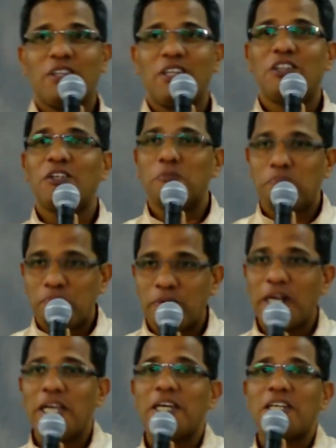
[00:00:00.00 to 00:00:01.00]
Through
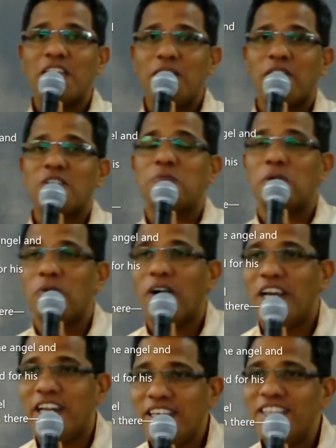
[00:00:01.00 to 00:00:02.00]
prayer, he was
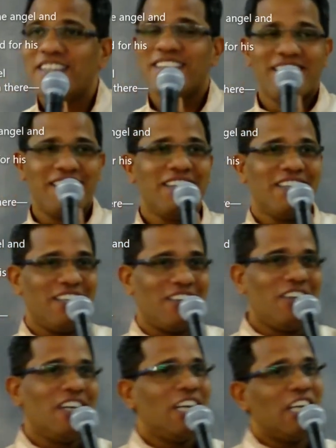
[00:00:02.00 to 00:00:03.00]
prevailing. You
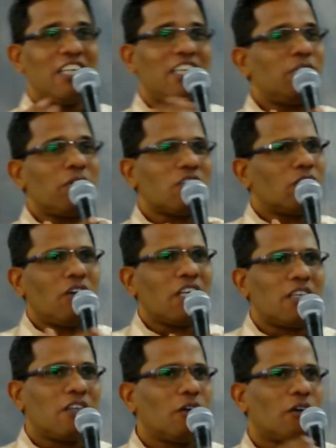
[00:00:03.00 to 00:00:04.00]
know, it, it was not,
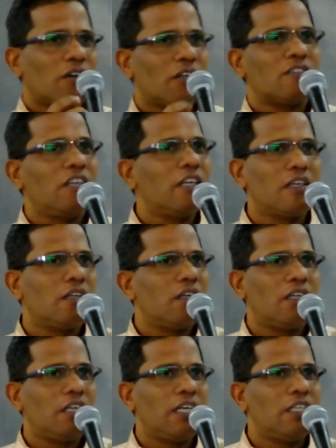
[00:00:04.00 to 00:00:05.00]
you know, wrestling in,
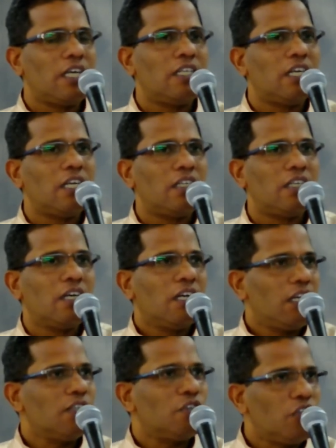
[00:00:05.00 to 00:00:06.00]
in, in, in,
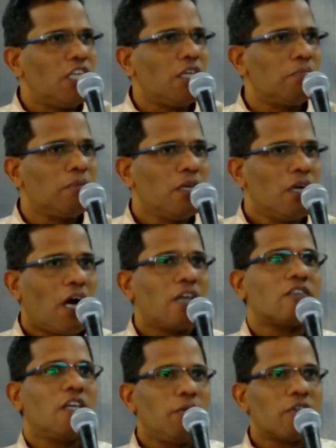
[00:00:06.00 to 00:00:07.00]
in dream as
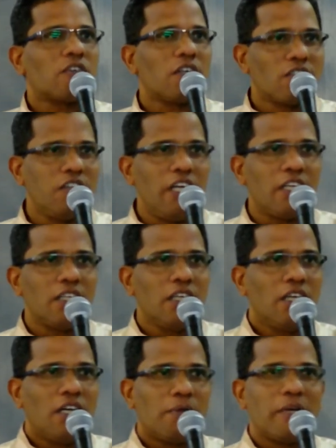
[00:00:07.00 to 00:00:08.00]
he was wrestling.
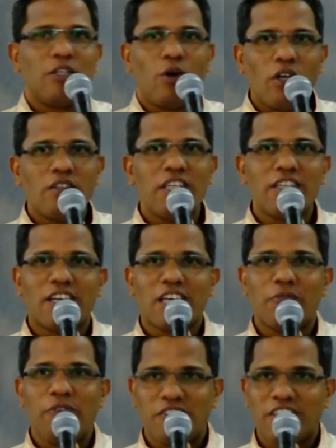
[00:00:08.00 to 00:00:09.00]
I mean, don't think that like
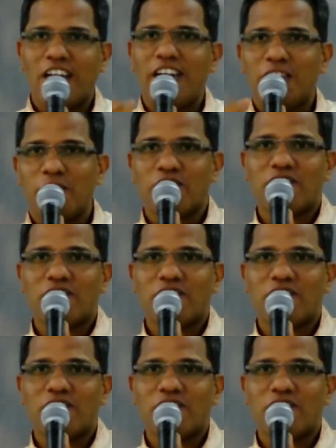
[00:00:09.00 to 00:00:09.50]
physically he was